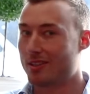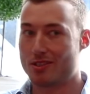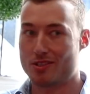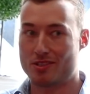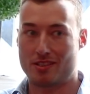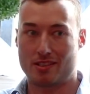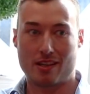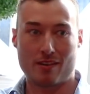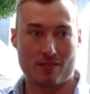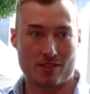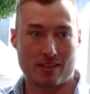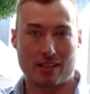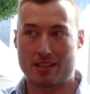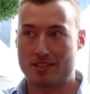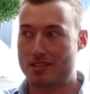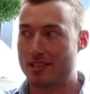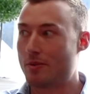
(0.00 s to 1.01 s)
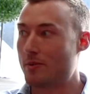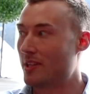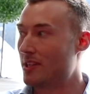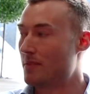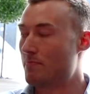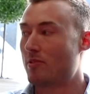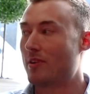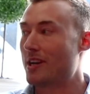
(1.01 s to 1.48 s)
Because, I mean, like I say, with
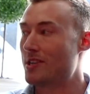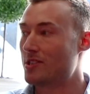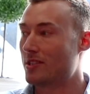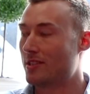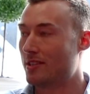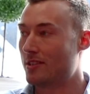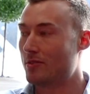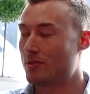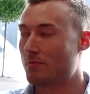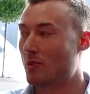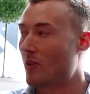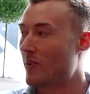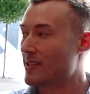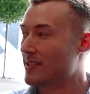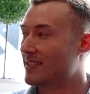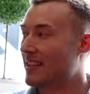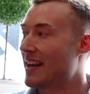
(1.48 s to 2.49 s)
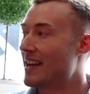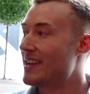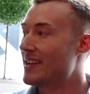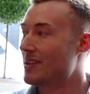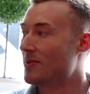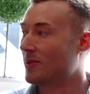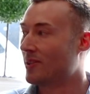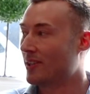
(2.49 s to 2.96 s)
the depression, it was more
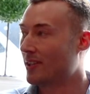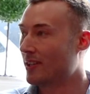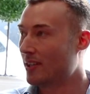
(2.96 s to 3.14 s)
anxiety, wasn't